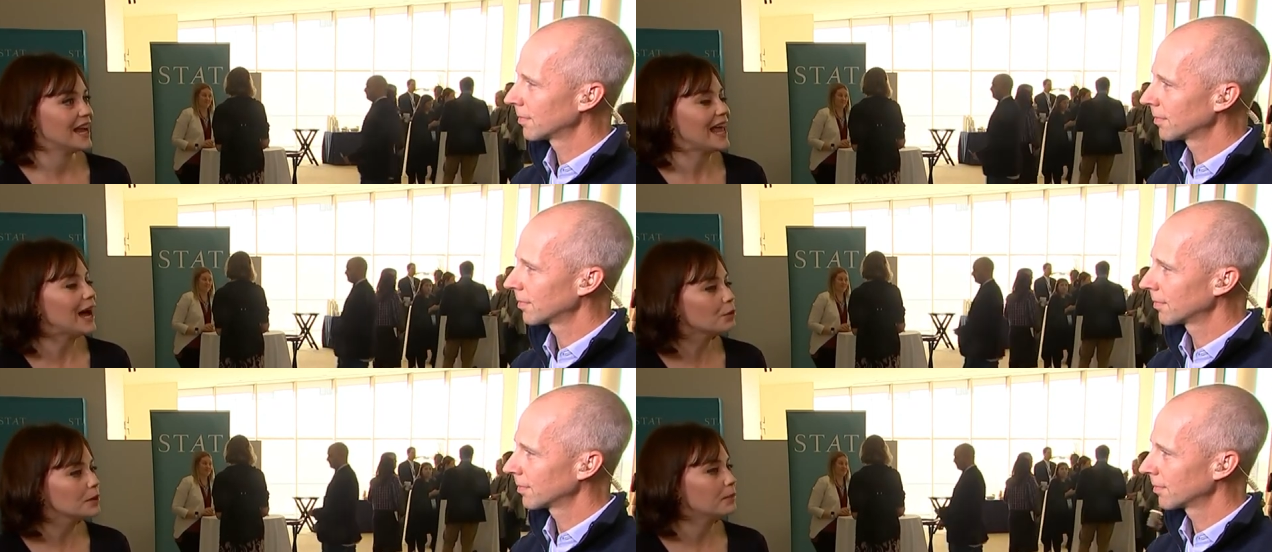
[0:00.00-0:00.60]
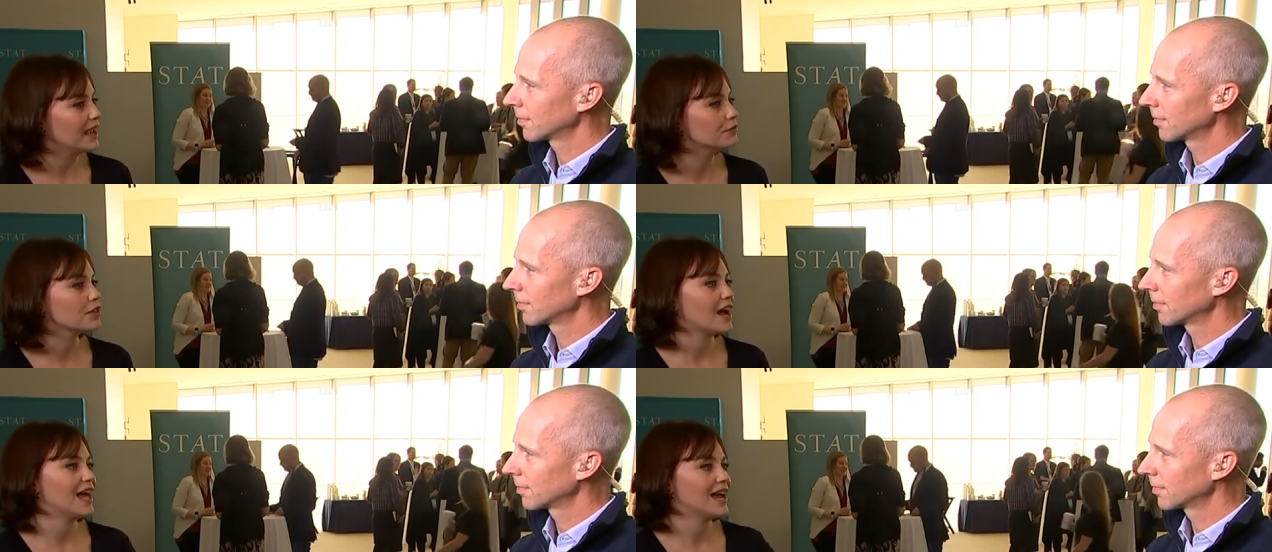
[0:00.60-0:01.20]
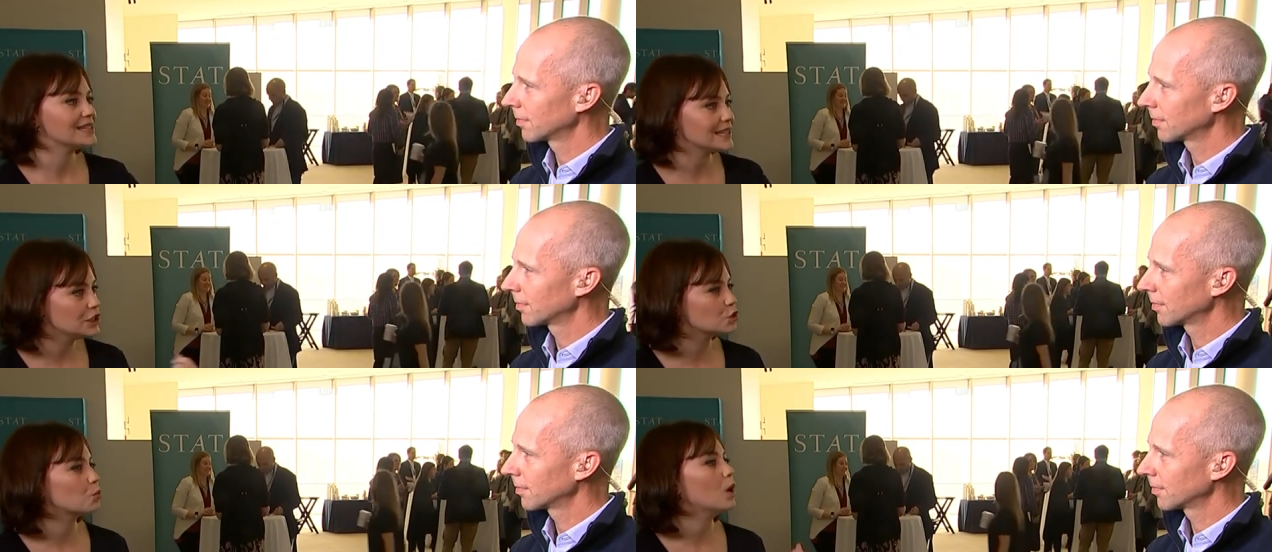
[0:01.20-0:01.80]
Speaker 1: and how do we pay for that, as
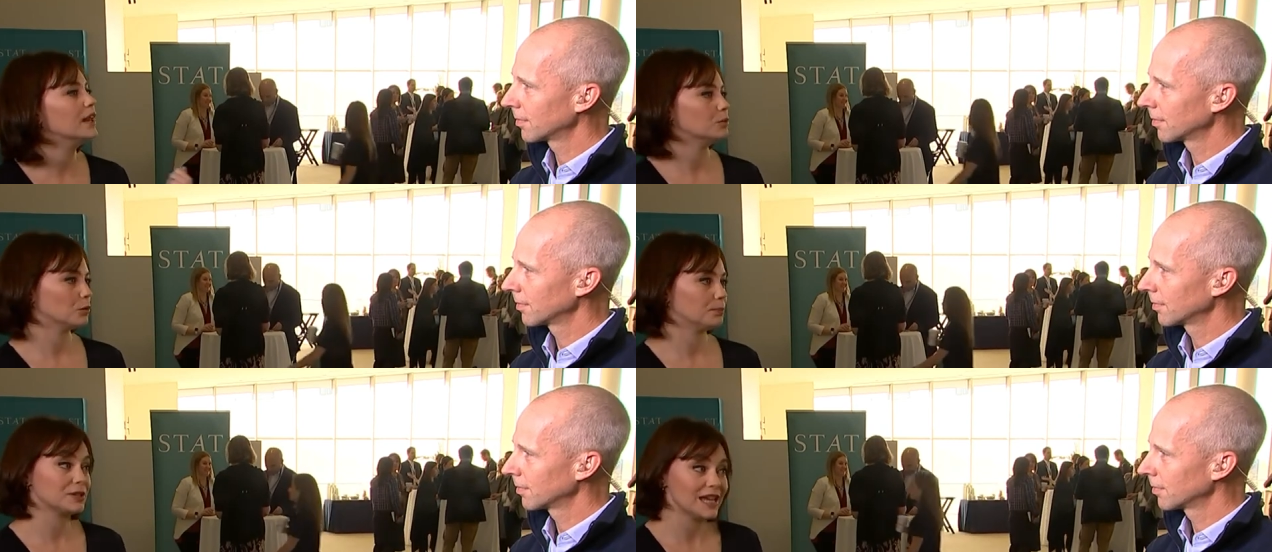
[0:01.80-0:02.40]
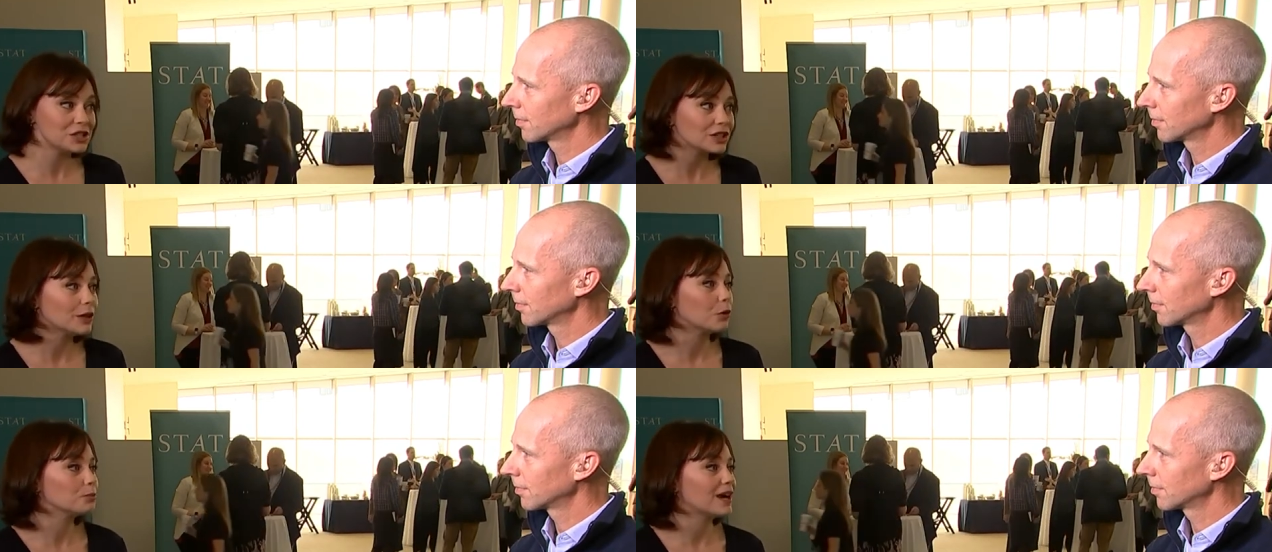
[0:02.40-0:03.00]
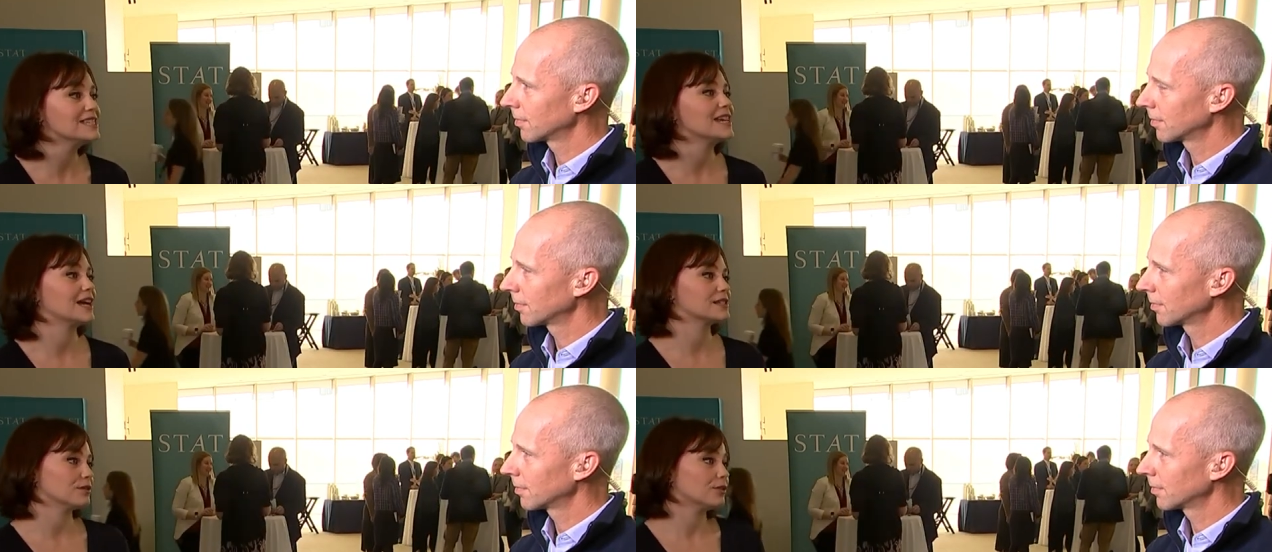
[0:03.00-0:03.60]
each one will potentially hold price tags
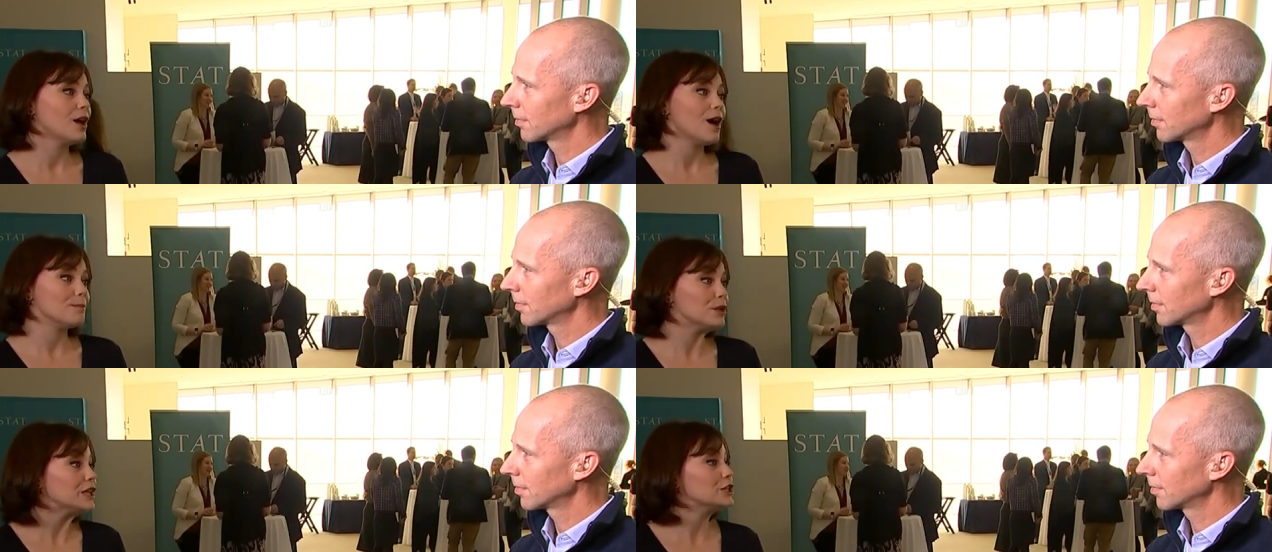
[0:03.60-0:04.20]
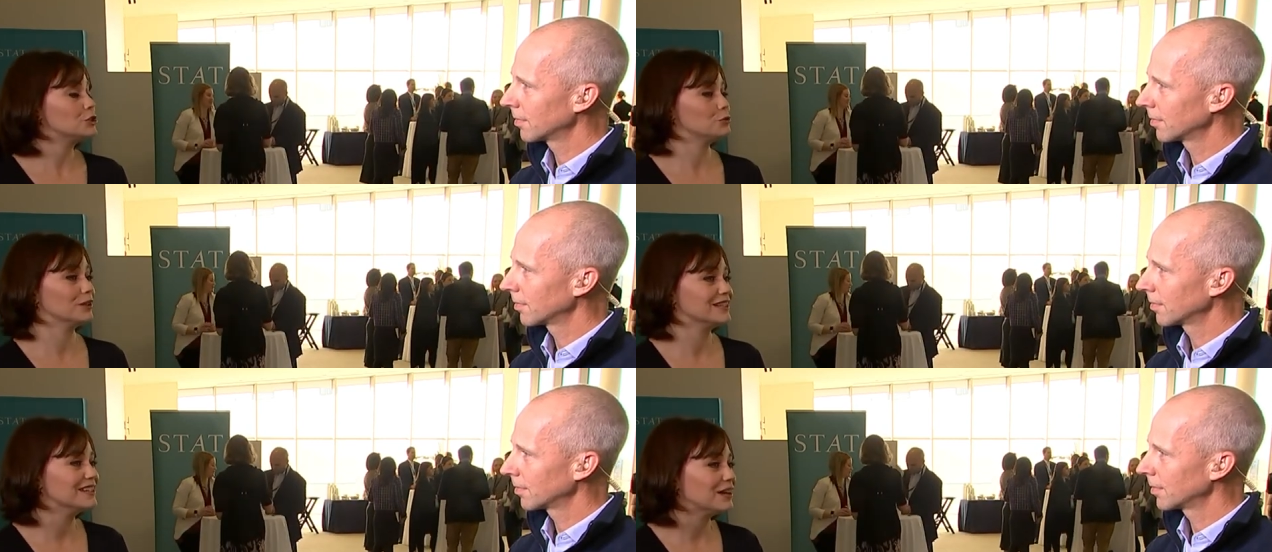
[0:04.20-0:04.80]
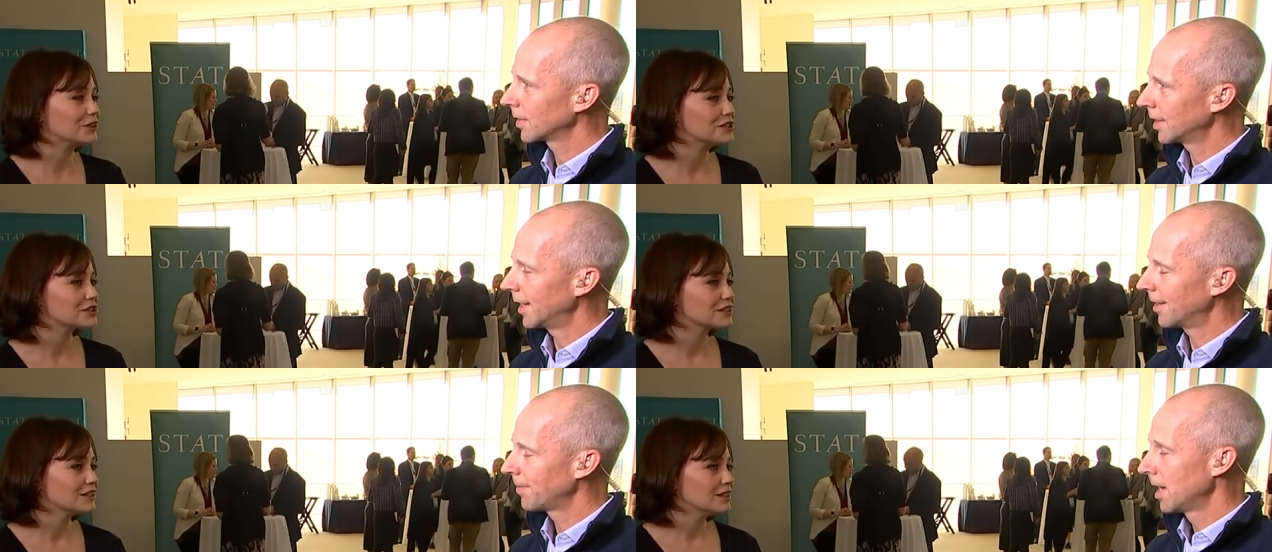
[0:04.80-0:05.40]
of a million to two million dollars?
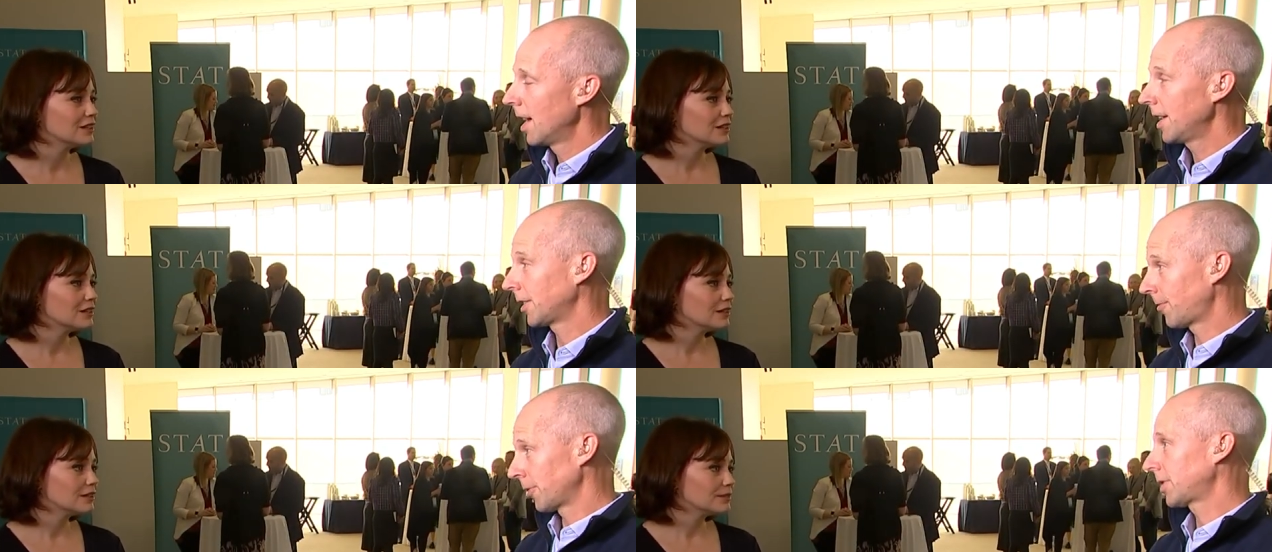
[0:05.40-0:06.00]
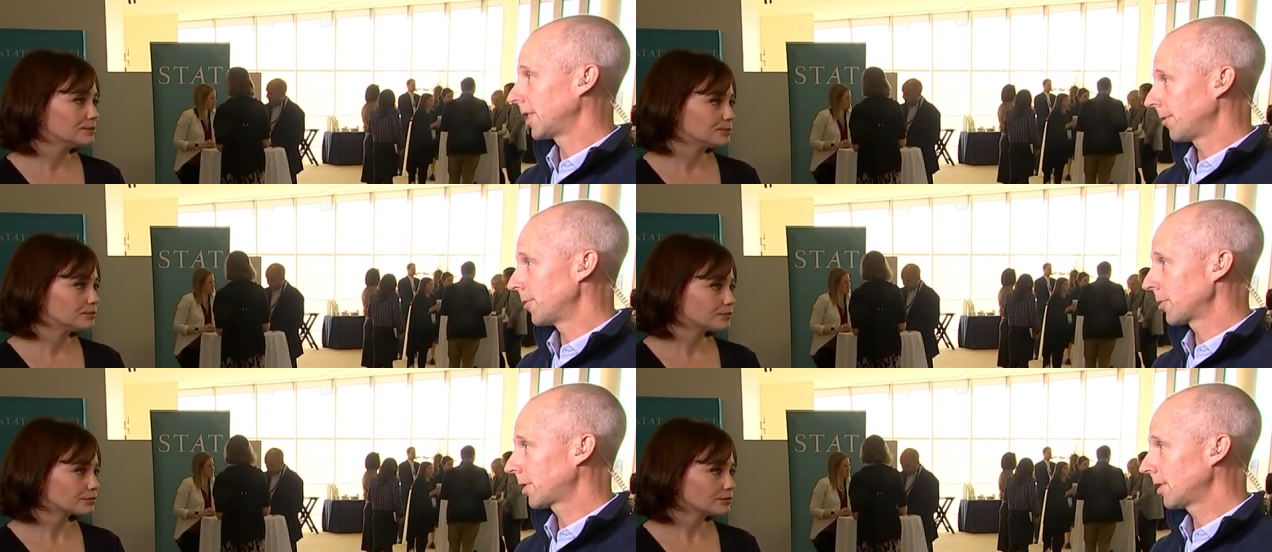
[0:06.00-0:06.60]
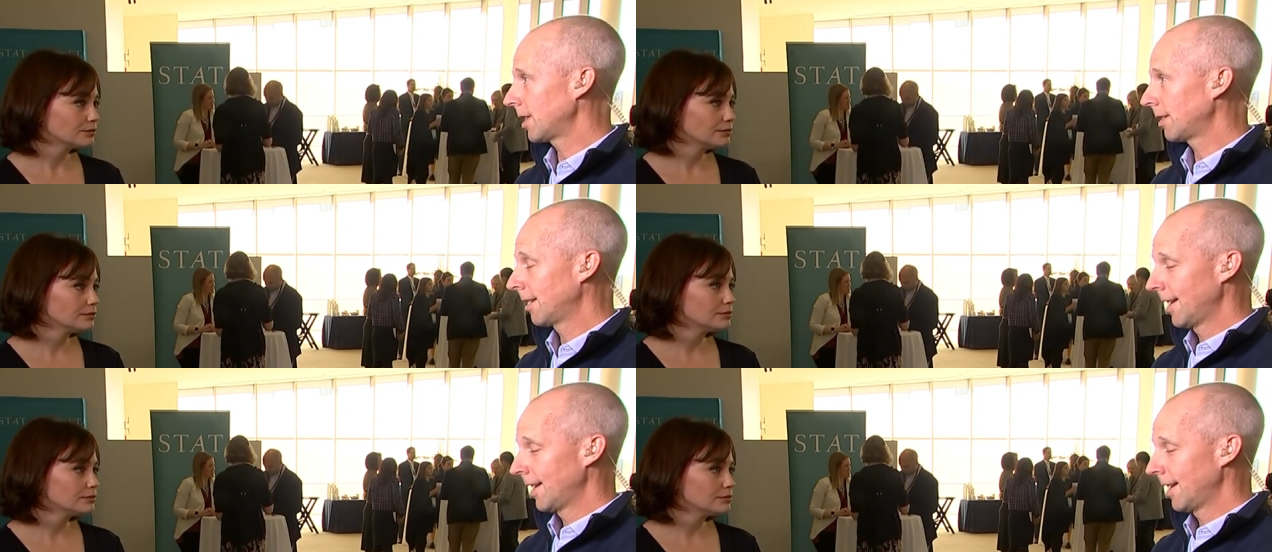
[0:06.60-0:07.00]
Speaker 2: I think the first thing to focus on,